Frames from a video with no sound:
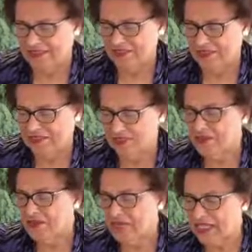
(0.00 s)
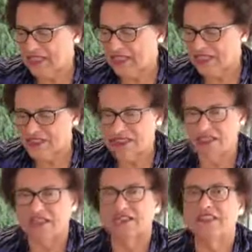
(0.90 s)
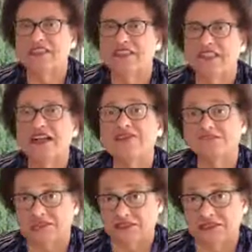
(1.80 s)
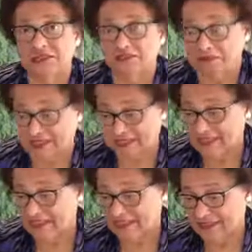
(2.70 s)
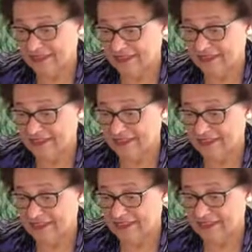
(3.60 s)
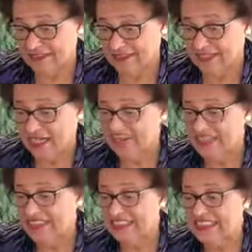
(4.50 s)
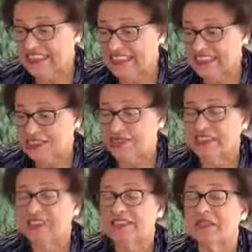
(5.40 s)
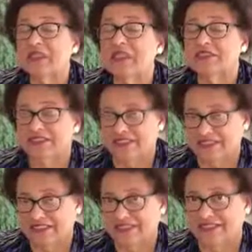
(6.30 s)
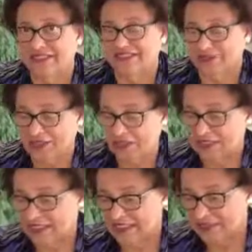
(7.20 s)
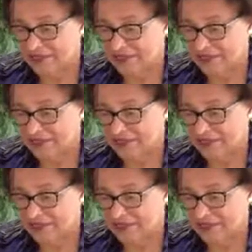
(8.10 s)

When her pain was gone, I felt blessed. I release and let go and let Spirit run my life.